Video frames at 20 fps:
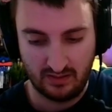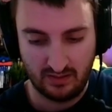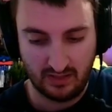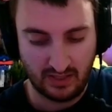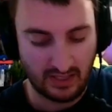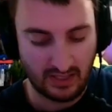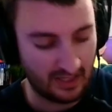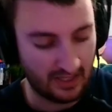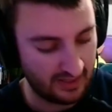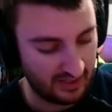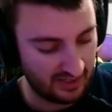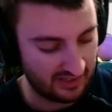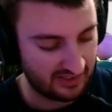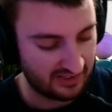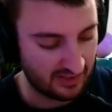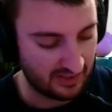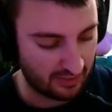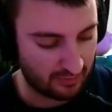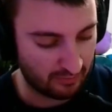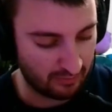And I think I
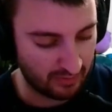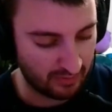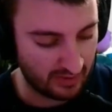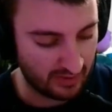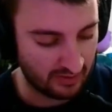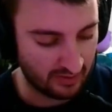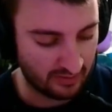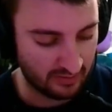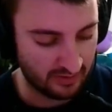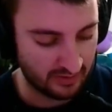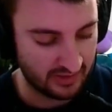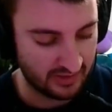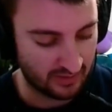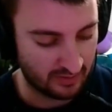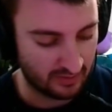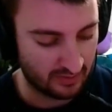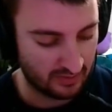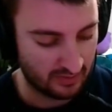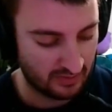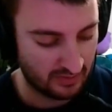sent 3 of those,
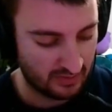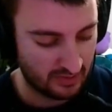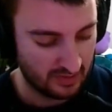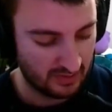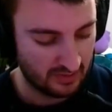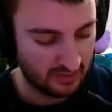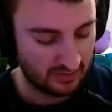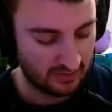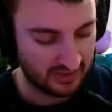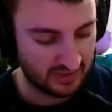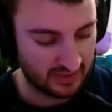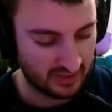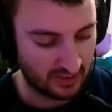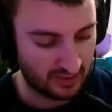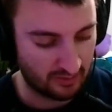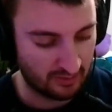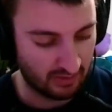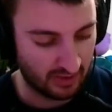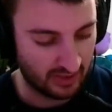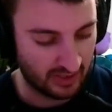so there's
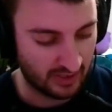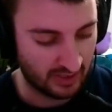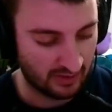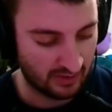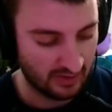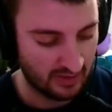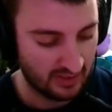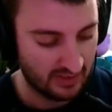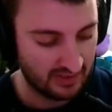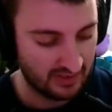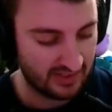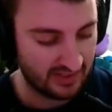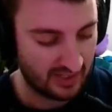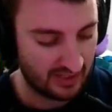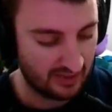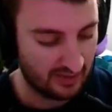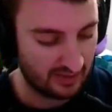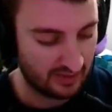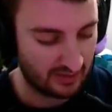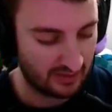another one in here.
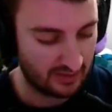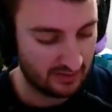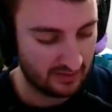Psyduck.